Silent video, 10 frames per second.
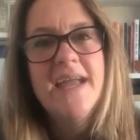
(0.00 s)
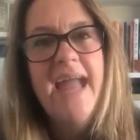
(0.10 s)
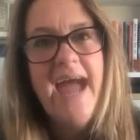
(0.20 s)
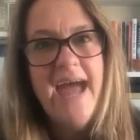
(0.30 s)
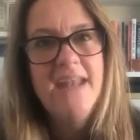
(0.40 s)

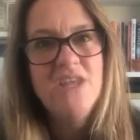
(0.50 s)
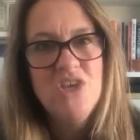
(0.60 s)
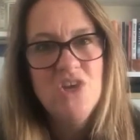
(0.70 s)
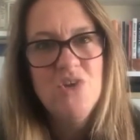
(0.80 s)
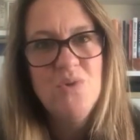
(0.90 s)
can
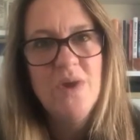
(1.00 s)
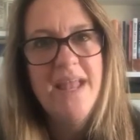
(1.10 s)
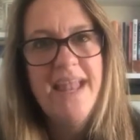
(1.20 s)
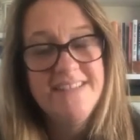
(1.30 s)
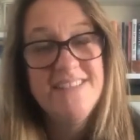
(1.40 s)
you
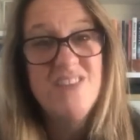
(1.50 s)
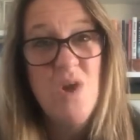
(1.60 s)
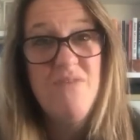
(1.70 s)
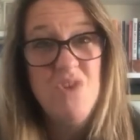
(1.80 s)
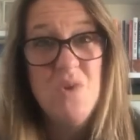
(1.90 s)
let us know
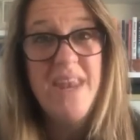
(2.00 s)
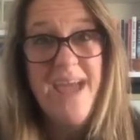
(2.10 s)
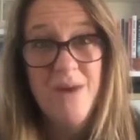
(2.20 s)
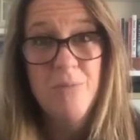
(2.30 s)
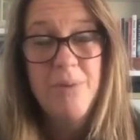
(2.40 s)
if you can
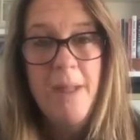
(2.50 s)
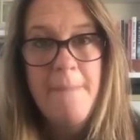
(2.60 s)
help?